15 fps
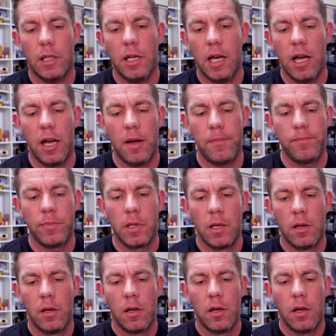I
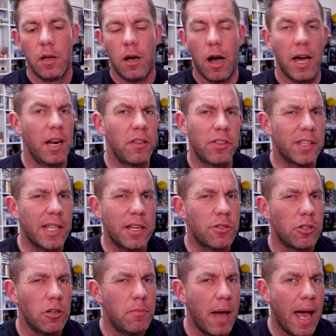don't think that's
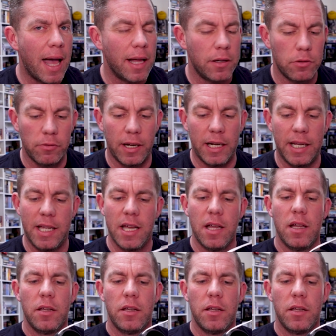too bad really.